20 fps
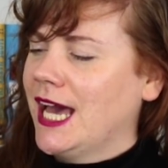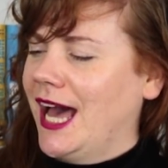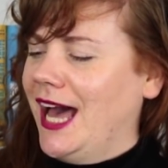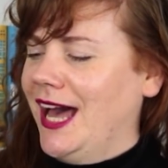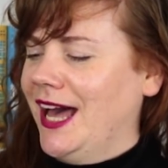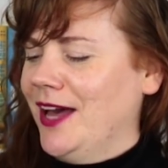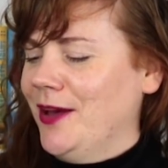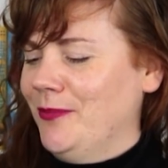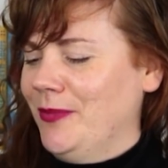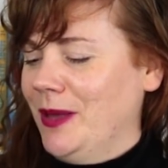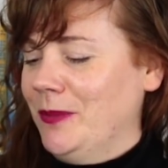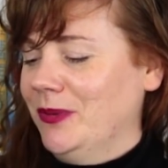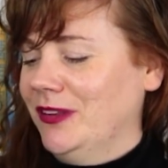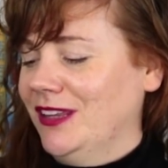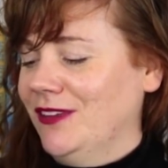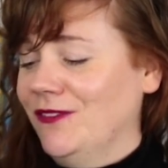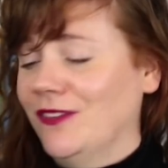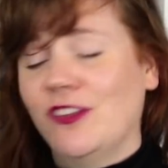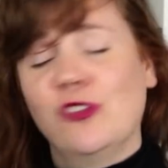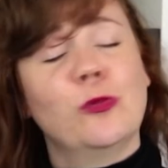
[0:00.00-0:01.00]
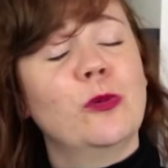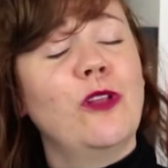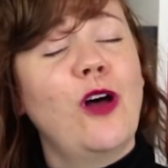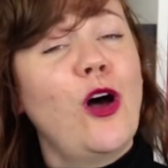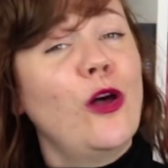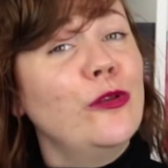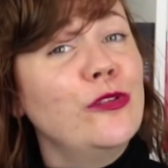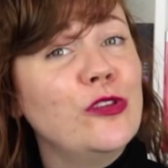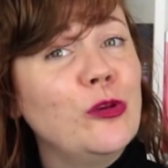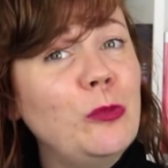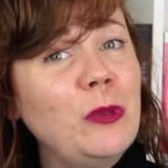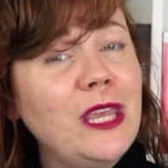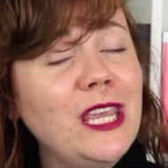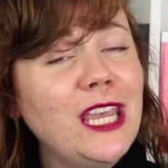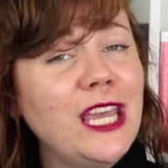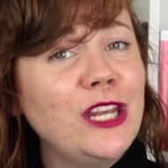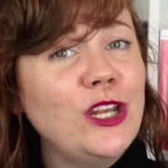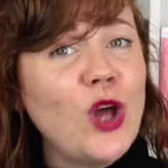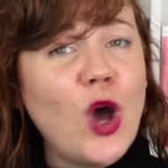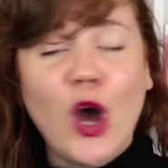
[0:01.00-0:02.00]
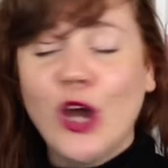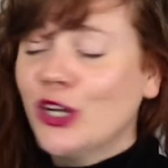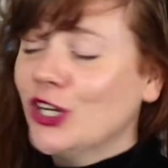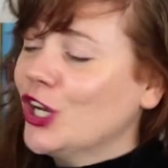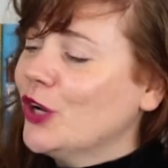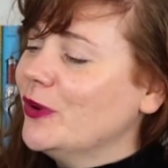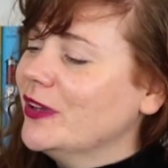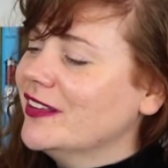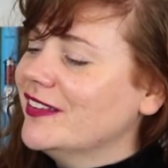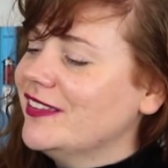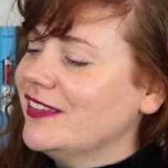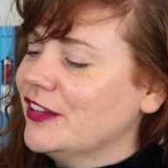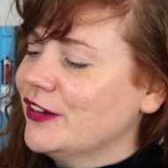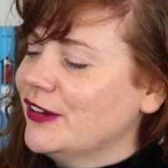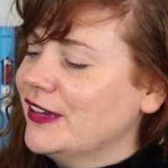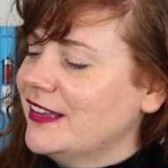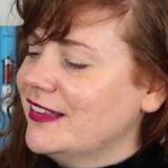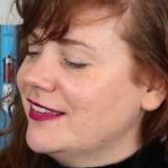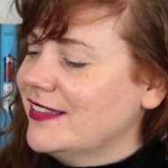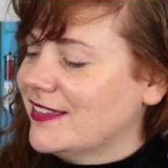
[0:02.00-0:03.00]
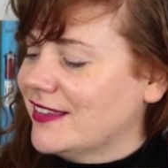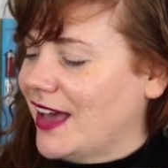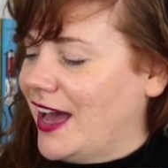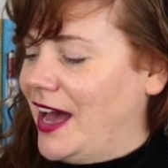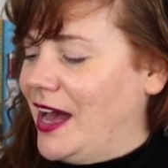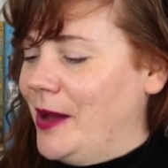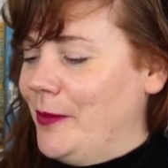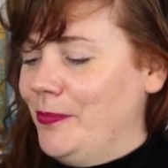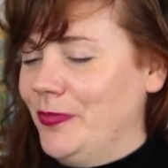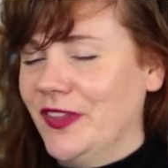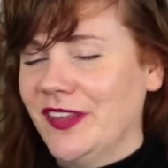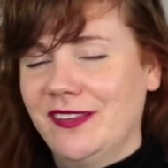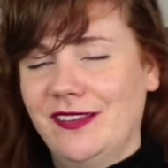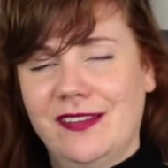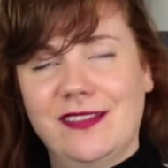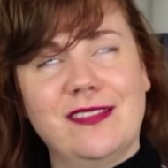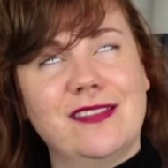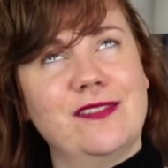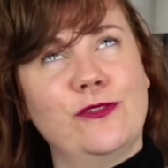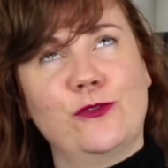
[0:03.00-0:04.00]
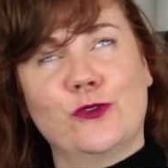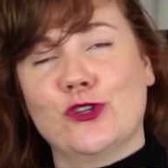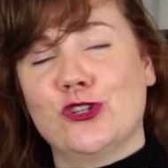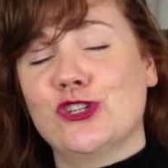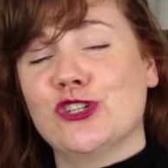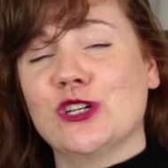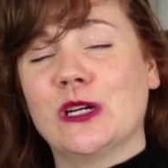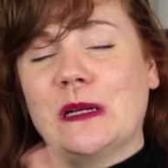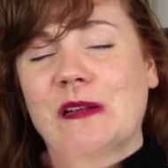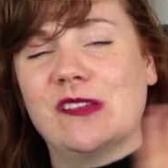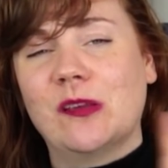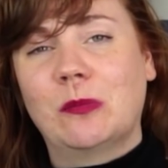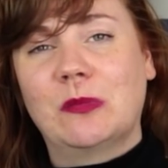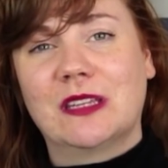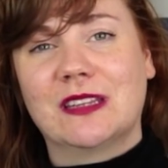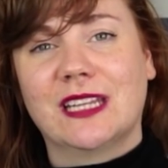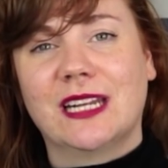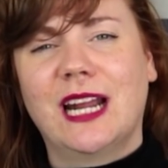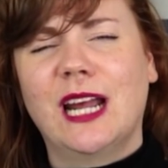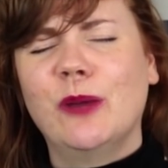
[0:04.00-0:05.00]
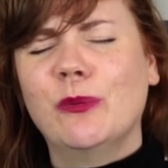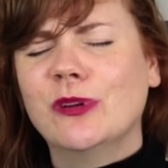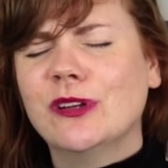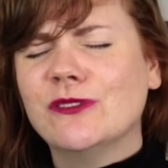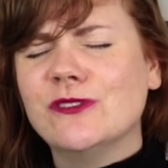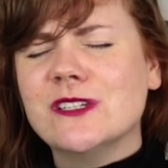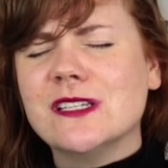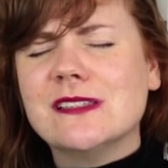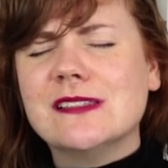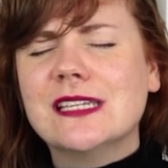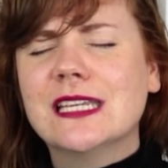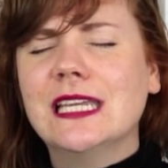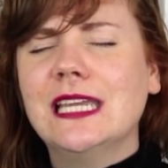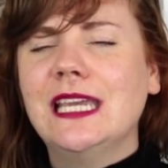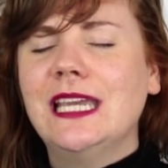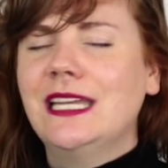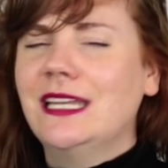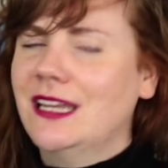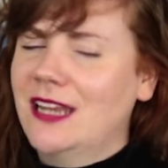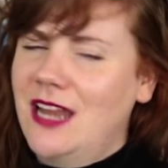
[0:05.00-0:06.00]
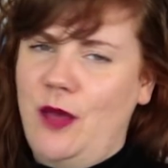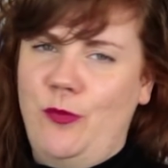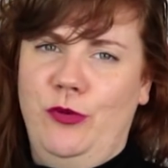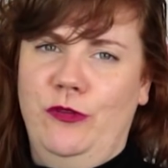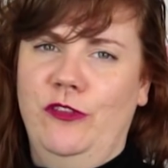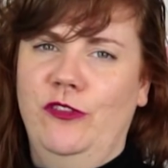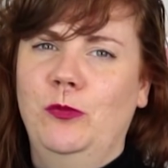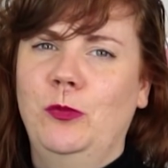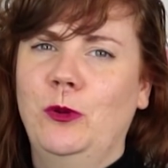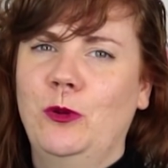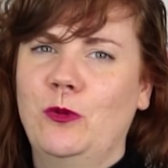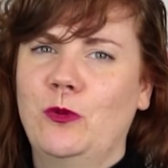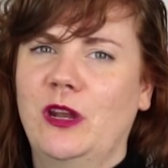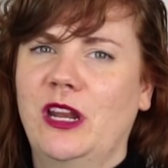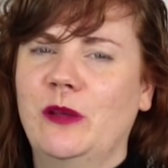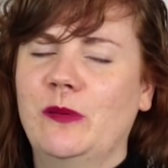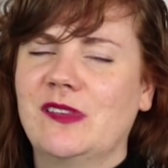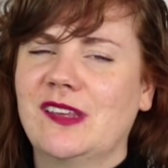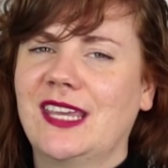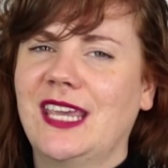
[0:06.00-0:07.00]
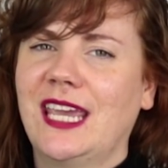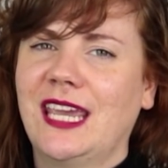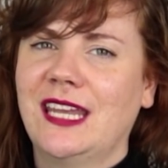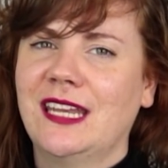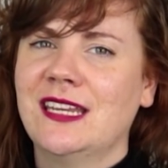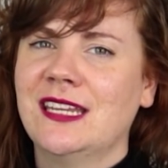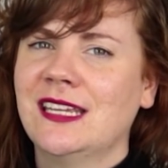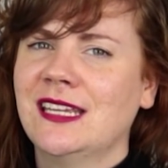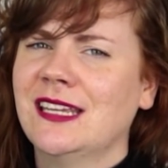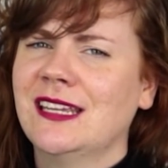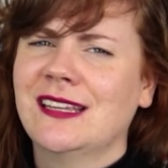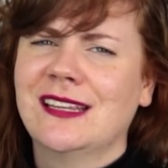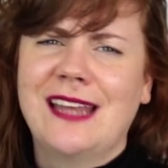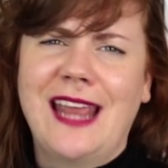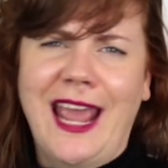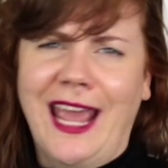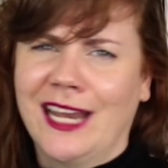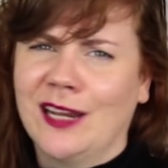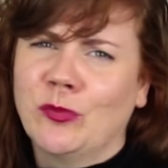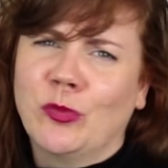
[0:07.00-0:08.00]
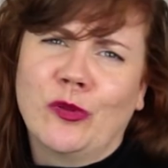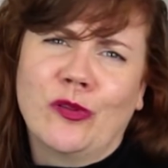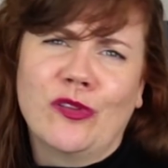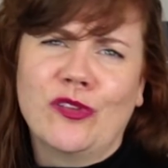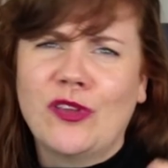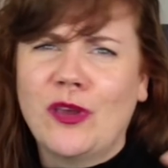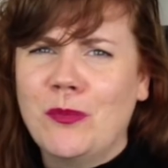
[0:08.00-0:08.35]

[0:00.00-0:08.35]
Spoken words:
I believe this will also be an ongoing series. This is for sure something that I would have just eaten up with a spoon when I was a kid. Animals,